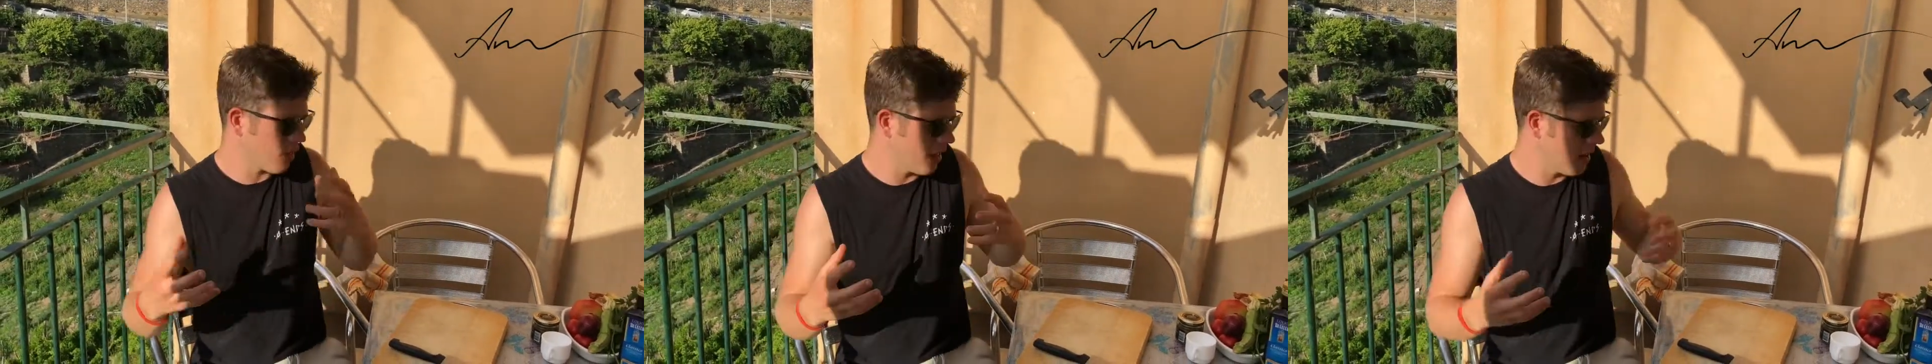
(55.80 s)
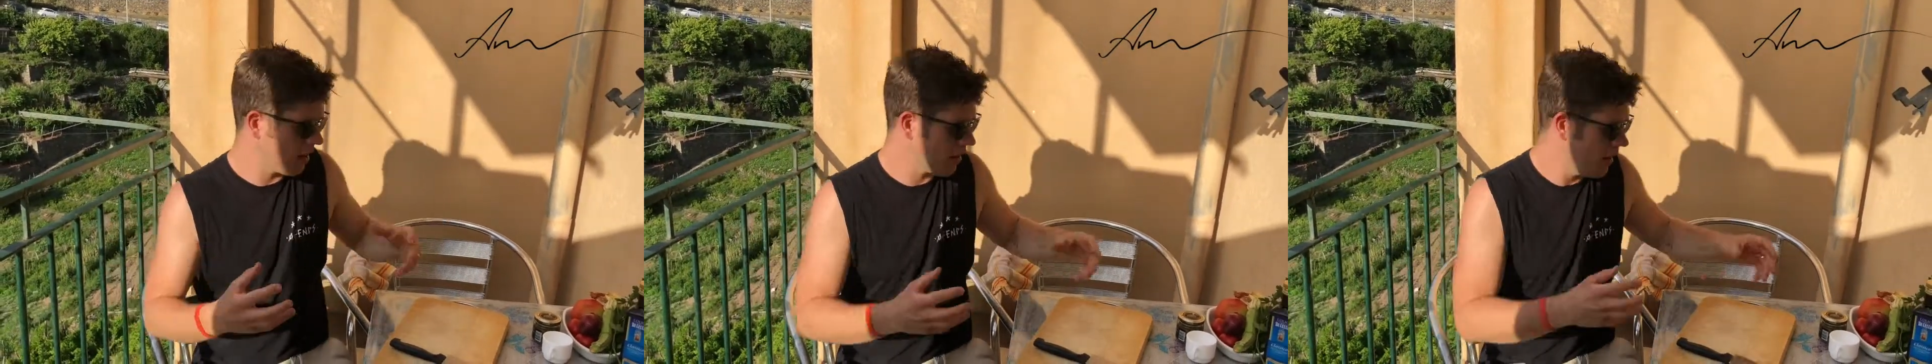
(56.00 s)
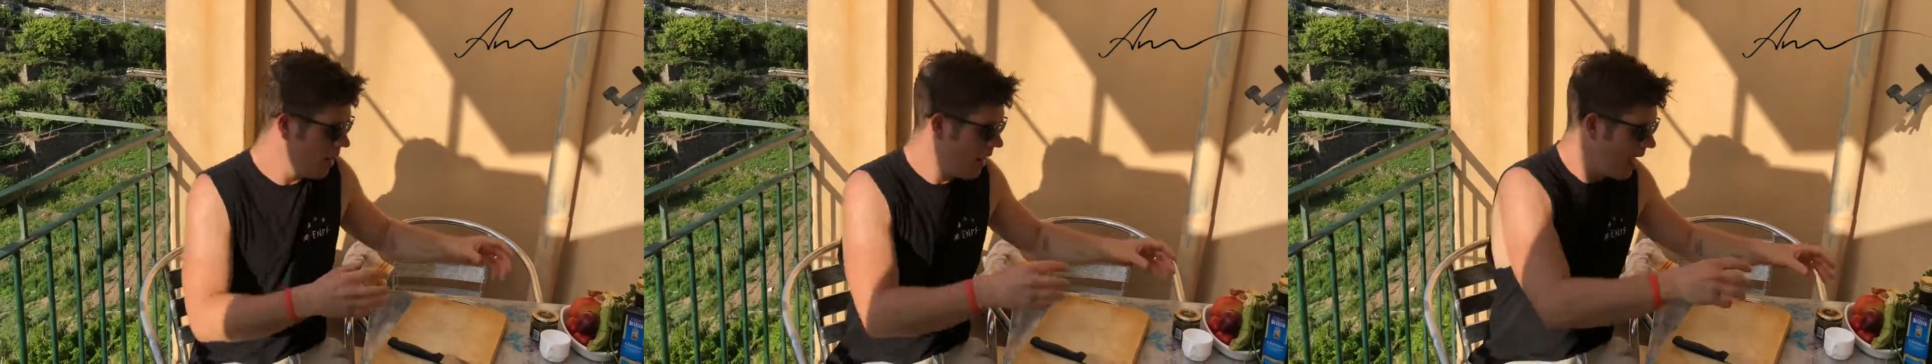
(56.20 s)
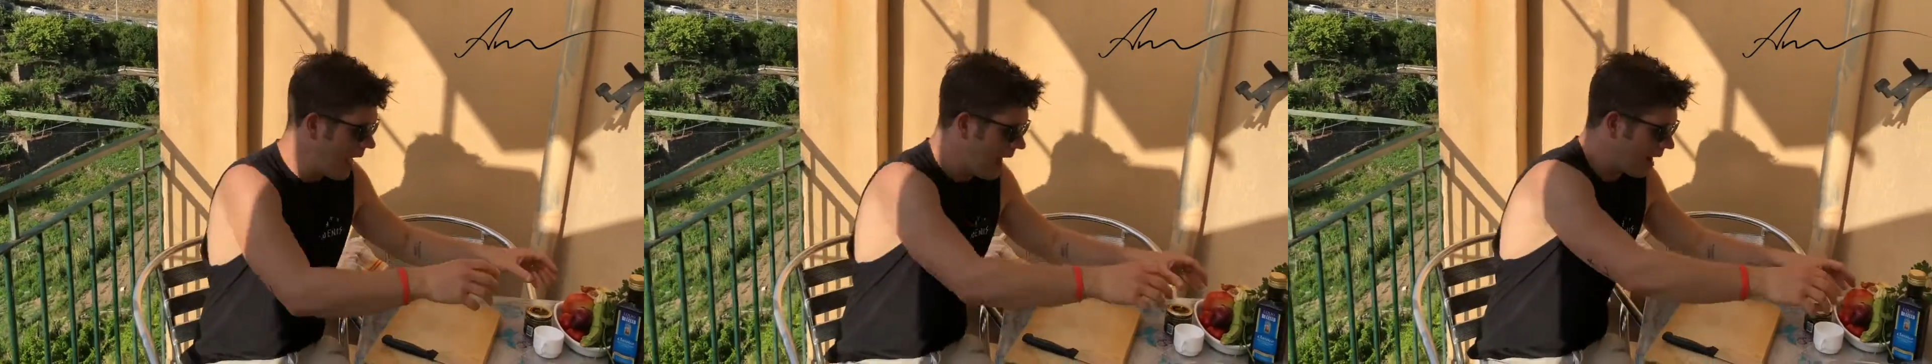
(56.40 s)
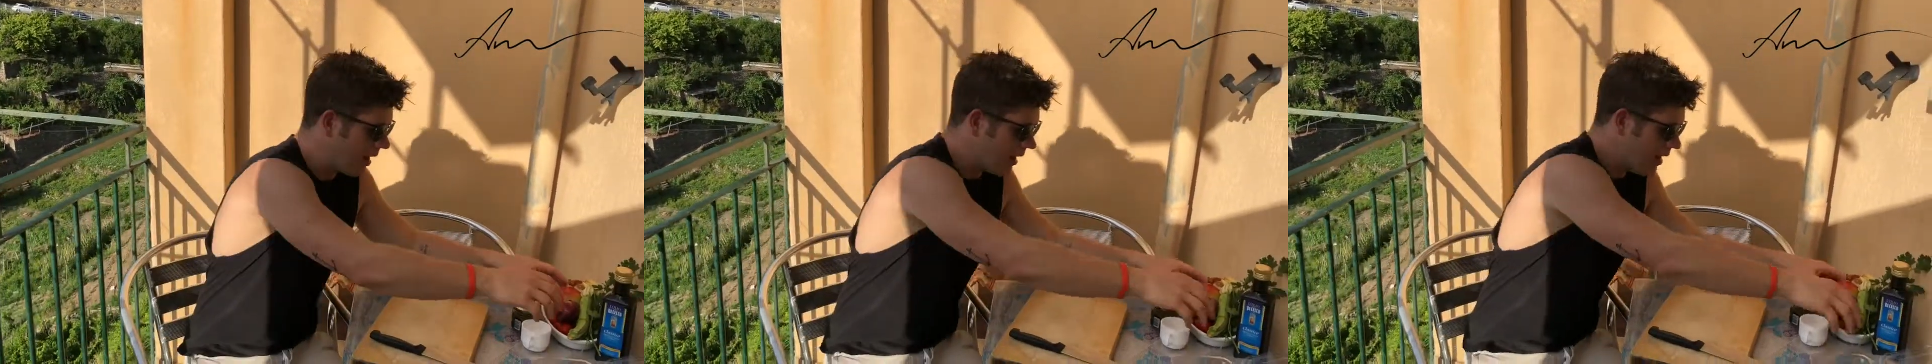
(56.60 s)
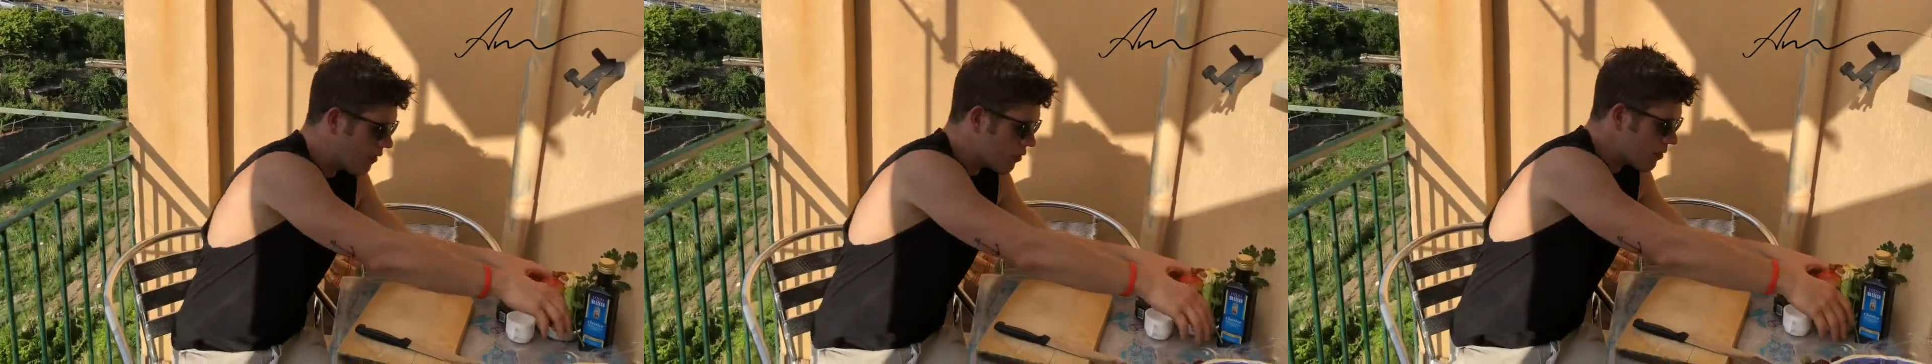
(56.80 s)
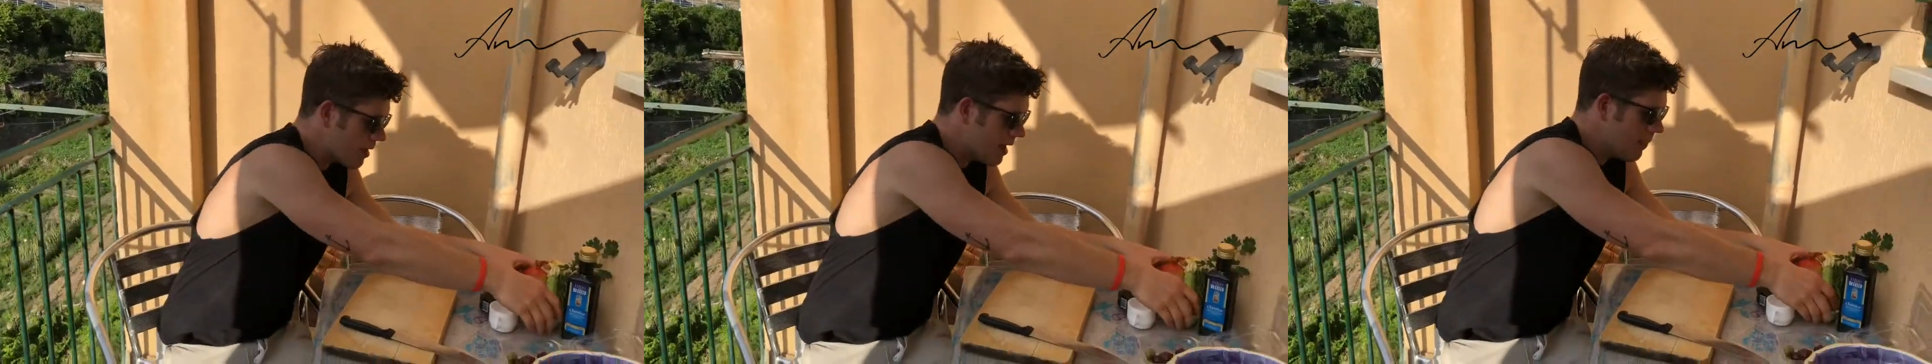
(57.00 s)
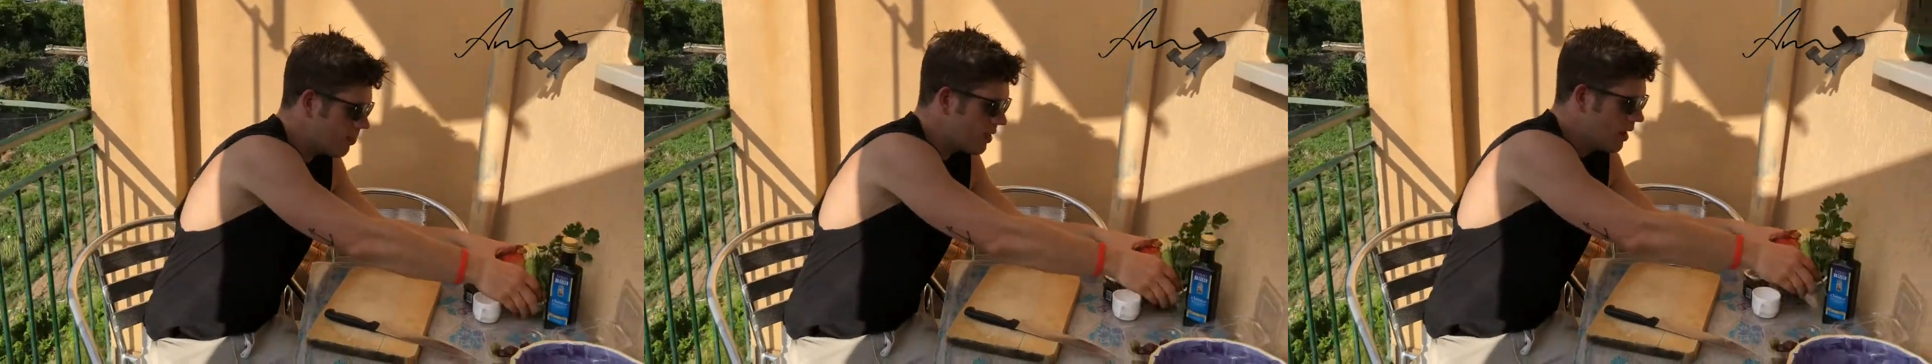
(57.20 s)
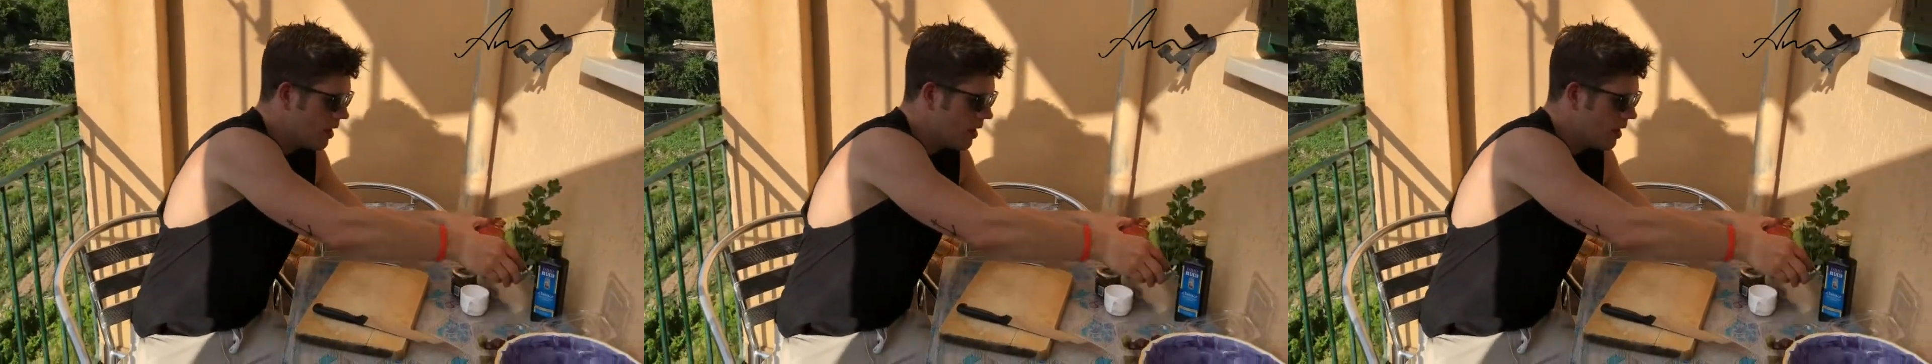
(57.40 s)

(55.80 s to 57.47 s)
things, and literally